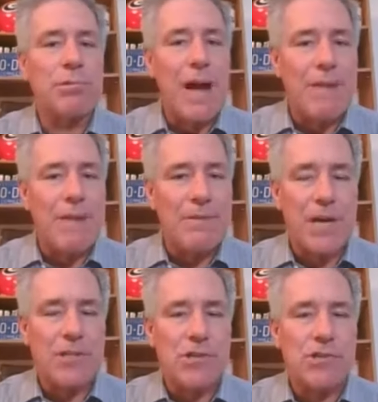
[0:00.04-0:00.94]
private
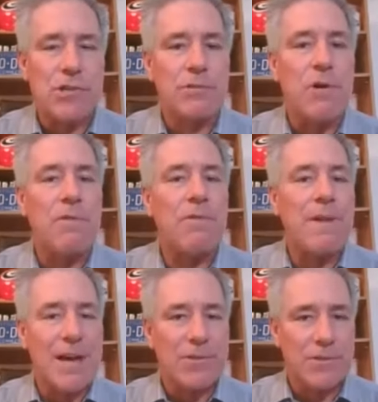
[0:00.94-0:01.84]
sector should grow
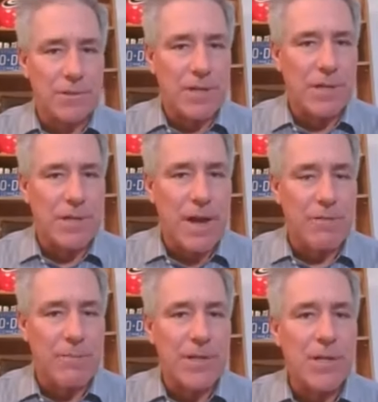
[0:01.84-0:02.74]
faster than the
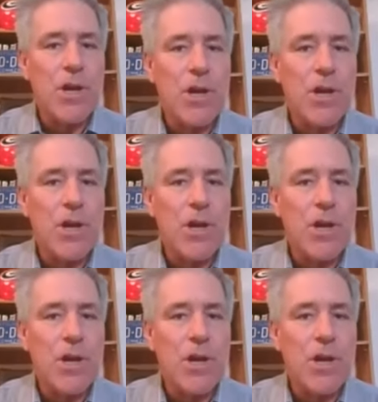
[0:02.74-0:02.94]
government.